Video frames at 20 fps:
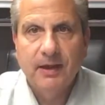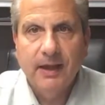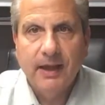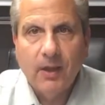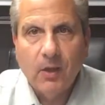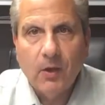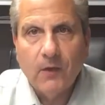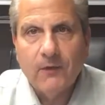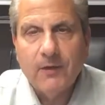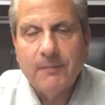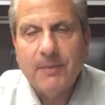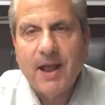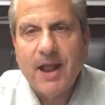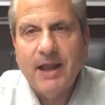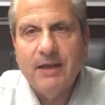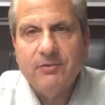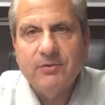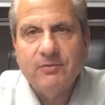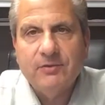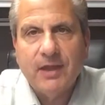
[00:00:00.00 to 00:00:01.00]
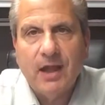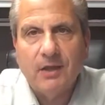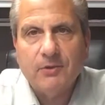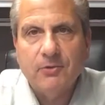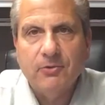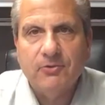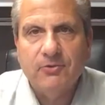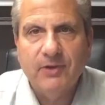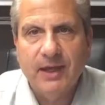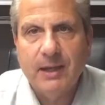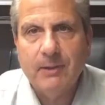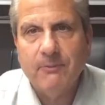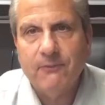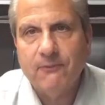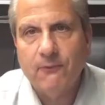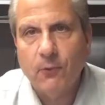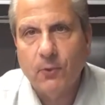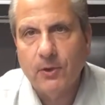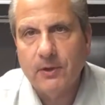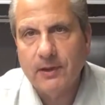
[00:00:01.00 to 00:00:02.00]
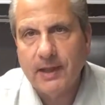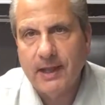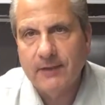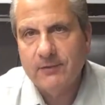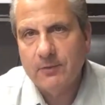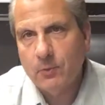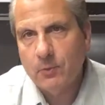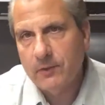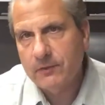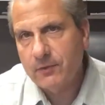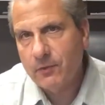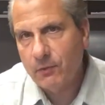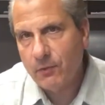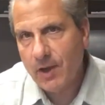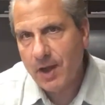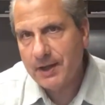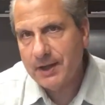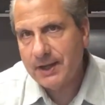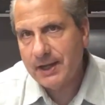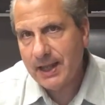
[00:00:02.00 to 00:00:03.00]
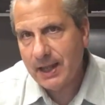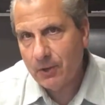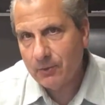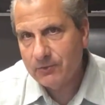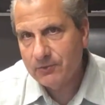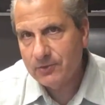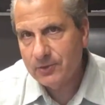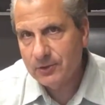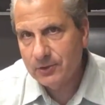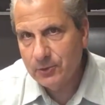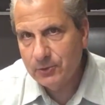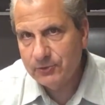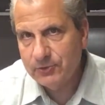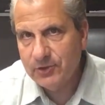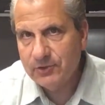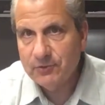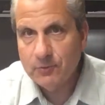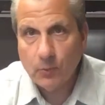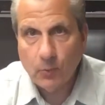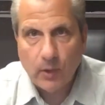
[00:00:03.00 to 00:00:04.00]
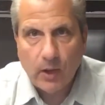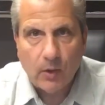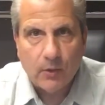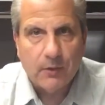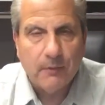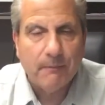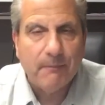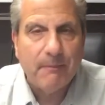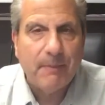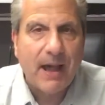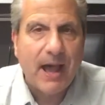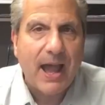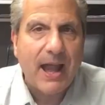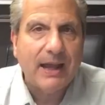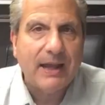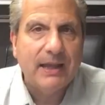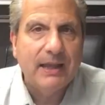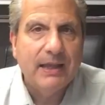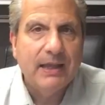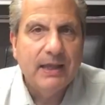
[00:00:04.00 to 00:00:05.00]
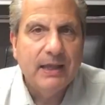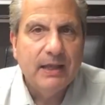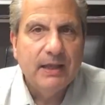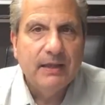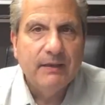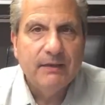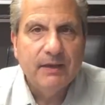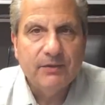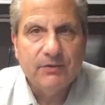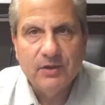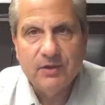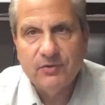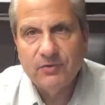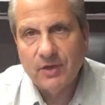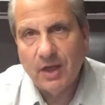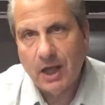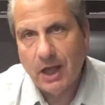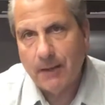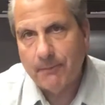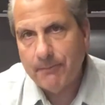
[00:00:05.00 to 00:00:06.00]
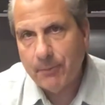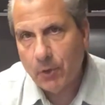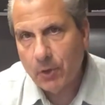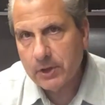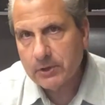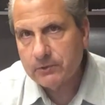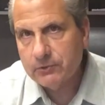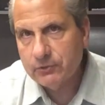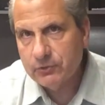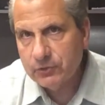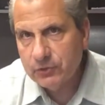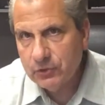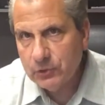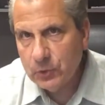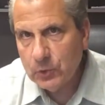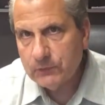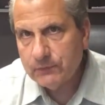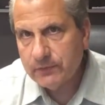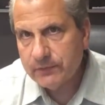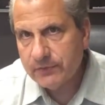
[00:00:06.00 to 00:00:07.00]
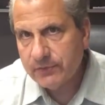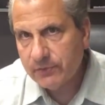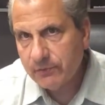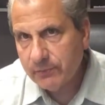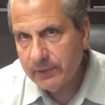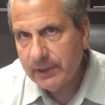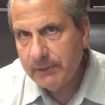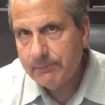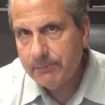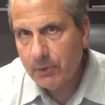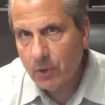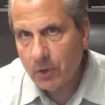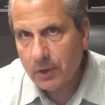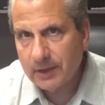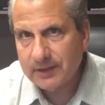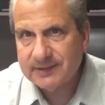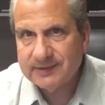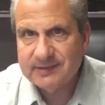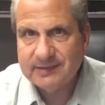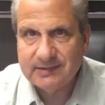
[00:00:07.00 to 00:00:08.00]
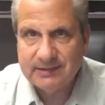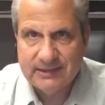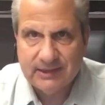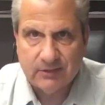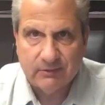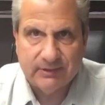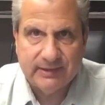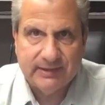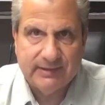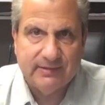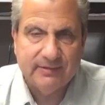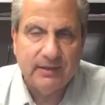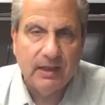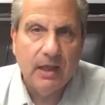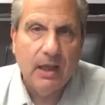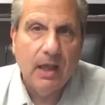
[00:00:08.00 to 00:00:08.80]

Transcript: Hello everybody, this is Dr. Sam Forlenza with Chronic Health Solutions and welcome back. This is part 2 of a 3-part series